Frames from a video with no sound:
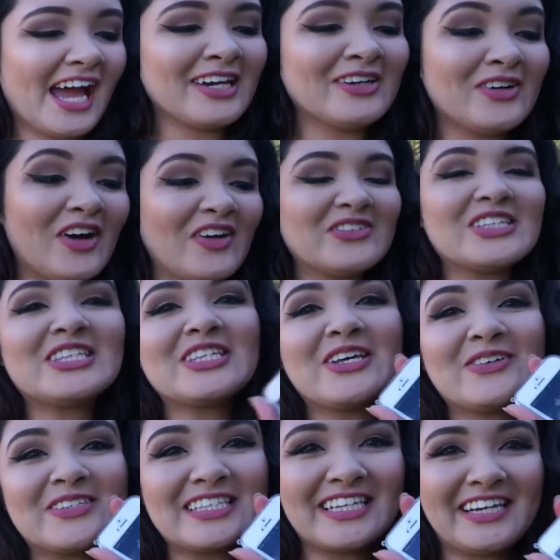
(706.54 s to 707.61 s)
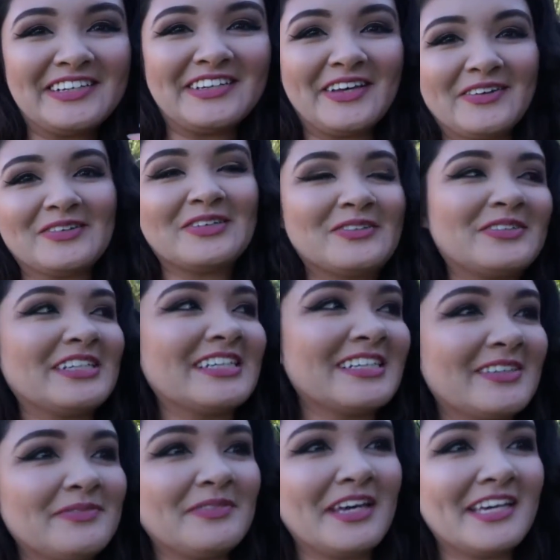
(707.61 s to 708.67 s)
I know. Ooh, I was so scared that we weren't
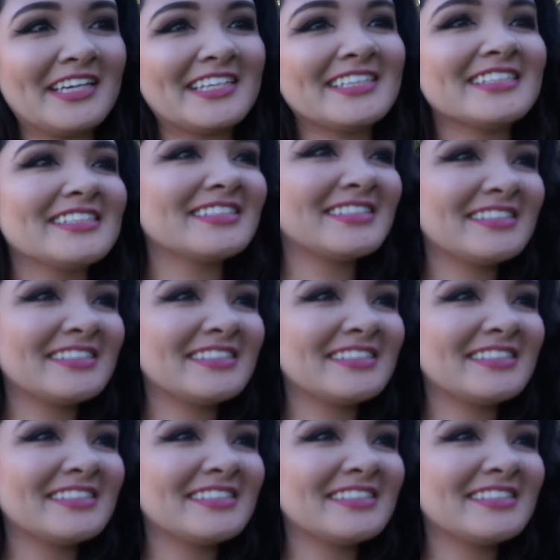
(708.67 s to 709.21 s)
going to make it.